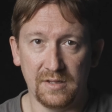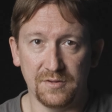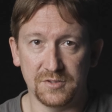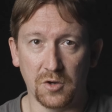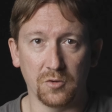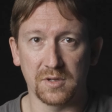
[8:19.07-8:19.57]

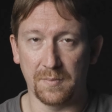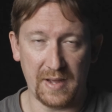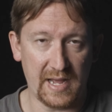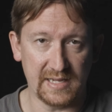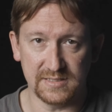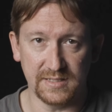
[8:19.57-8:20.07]
The total
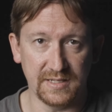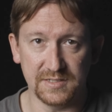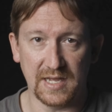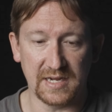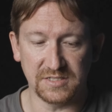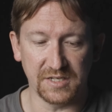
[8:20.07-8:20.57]
capacity
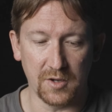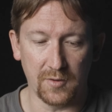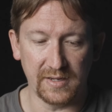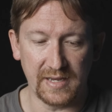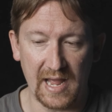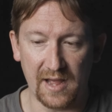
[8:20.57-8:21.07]
is actually
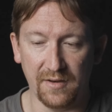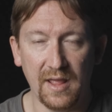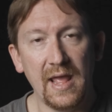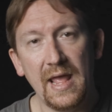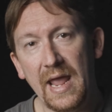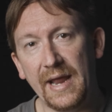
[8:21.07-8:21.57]
going down.
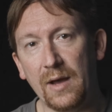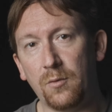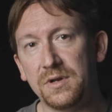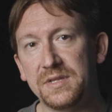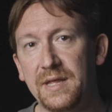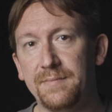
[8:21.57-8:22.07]
And I
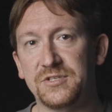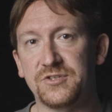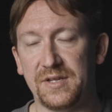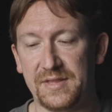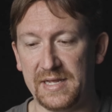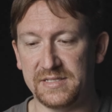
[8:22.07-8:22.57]
want to
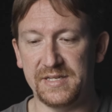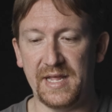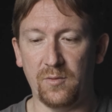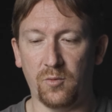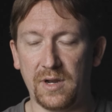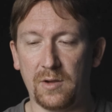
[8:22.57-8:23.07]
demonstrate that
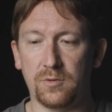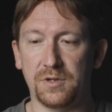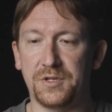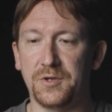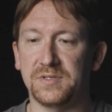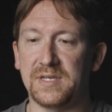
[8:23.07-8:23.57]
today. What I want
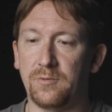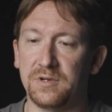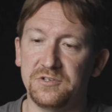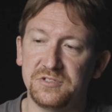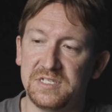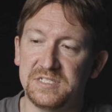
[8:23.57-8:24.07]
to do is I want
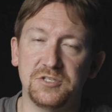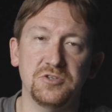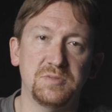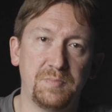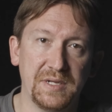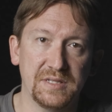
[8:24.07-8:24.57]
to use these 2
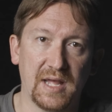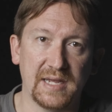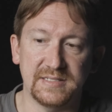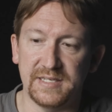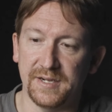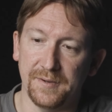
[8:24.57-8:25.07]
speed
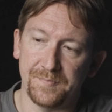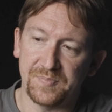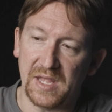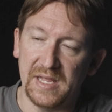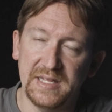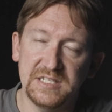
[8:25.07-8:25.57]
lights here.
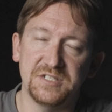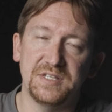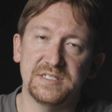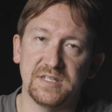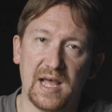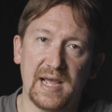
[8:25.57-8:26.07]
And each of
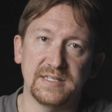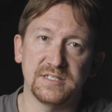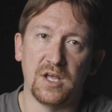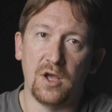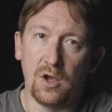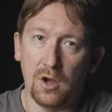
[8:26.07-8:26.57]
these
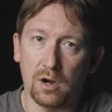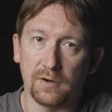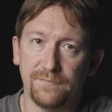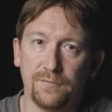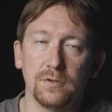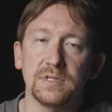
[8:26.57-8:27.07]
lights are
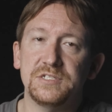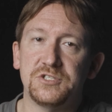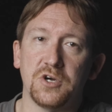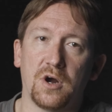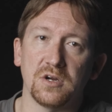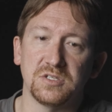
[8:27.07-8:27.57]
fully
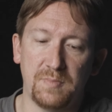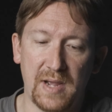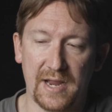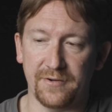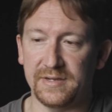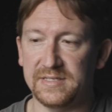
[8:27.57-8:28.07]
charged
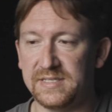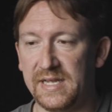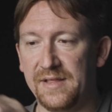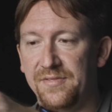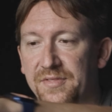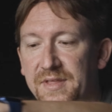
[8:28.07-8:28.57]
batteries.
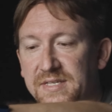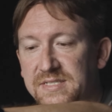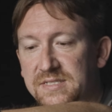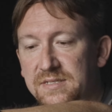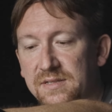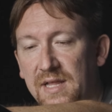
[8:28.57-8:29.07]
And
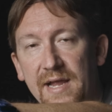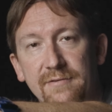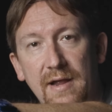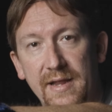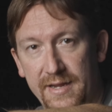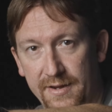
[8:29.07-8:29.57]
this light
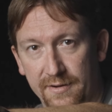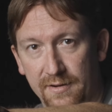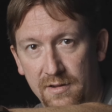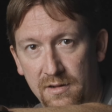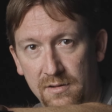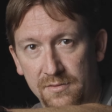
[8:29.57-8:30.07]
right
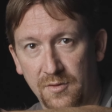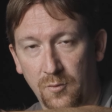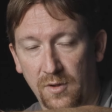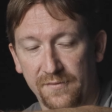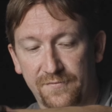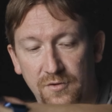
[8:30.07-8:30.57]
here, the
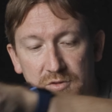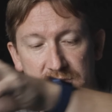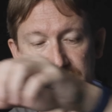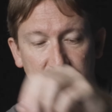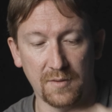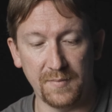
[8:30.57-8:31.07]
one
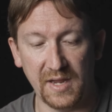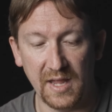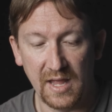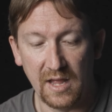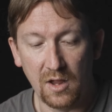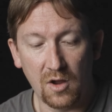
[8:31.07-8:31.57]
furthest from me,
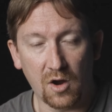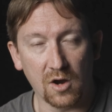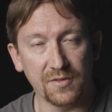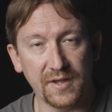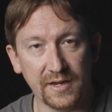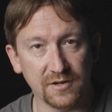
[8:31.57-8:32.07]

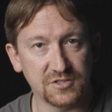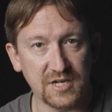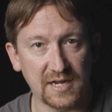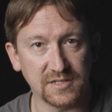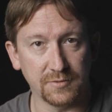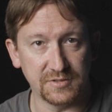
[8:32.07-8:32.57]
are the
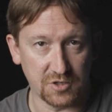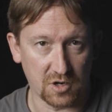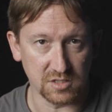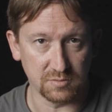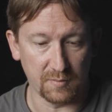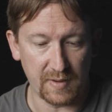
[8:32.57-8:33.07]
Energizer
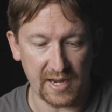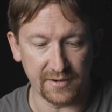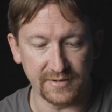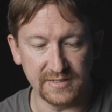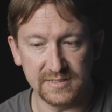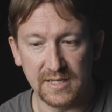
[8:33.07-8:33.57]
rechargeable
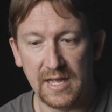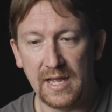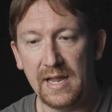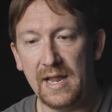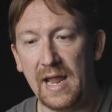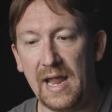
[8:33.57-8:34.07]
batteries.
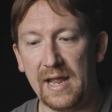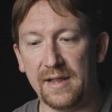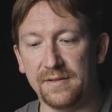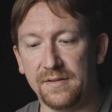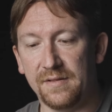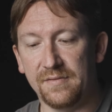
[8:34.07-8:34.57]

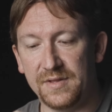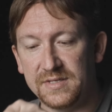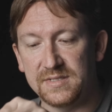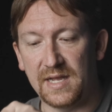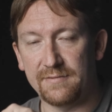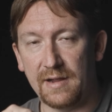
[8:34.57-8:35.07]
And
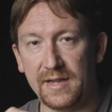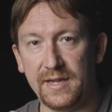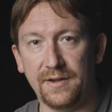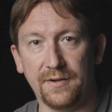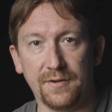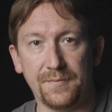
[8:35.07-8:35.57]
this light right
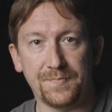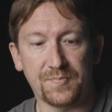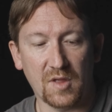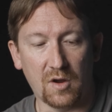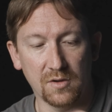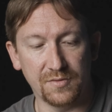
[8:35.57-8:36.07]
here
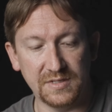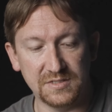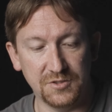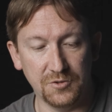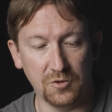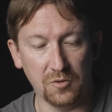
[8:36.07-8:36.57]
are
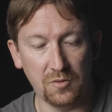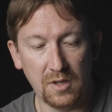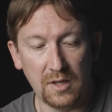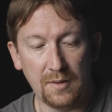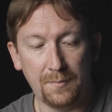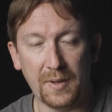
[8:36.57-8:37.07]
these new
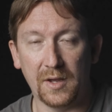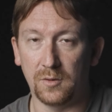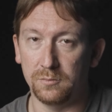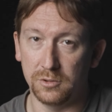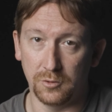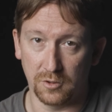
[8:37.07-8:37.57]

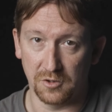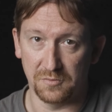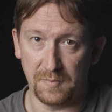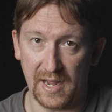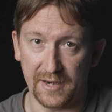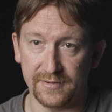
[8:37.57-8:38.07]
Pale Blue
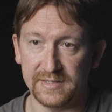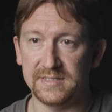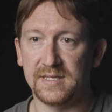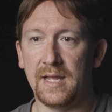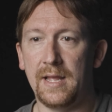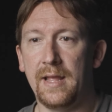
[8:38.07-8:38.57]
Earth
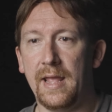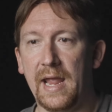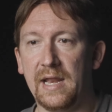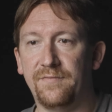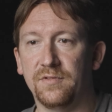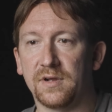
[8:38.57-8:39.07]
batteries.
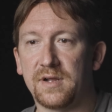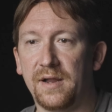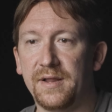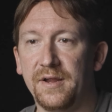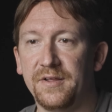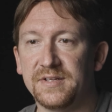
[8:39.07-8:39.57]
And if you look
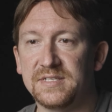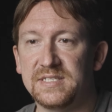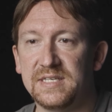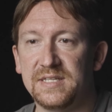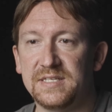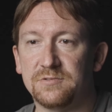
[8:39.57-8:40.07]
on here, you can
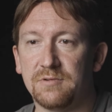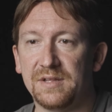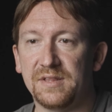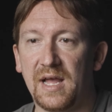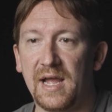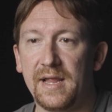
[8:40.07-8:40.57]
see this
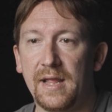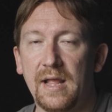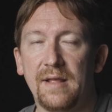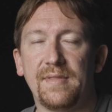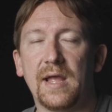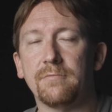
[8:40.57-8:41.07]
red light.
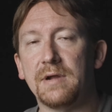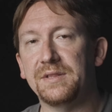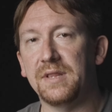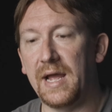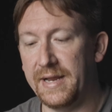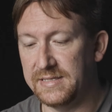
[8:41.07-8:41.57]
That
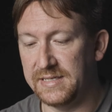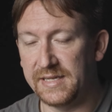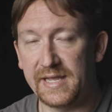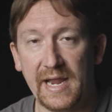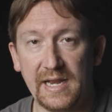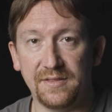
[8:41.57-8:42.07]
red light is
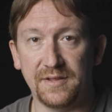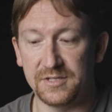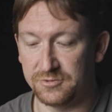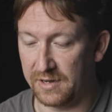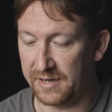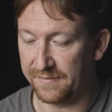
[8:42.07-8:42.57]
indicating that
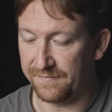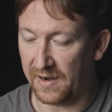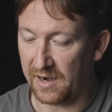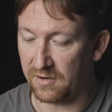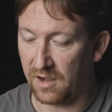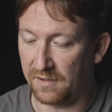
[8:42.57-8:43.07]
it's ready to
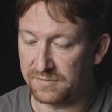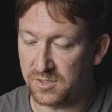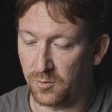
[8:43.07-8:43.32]
fire off.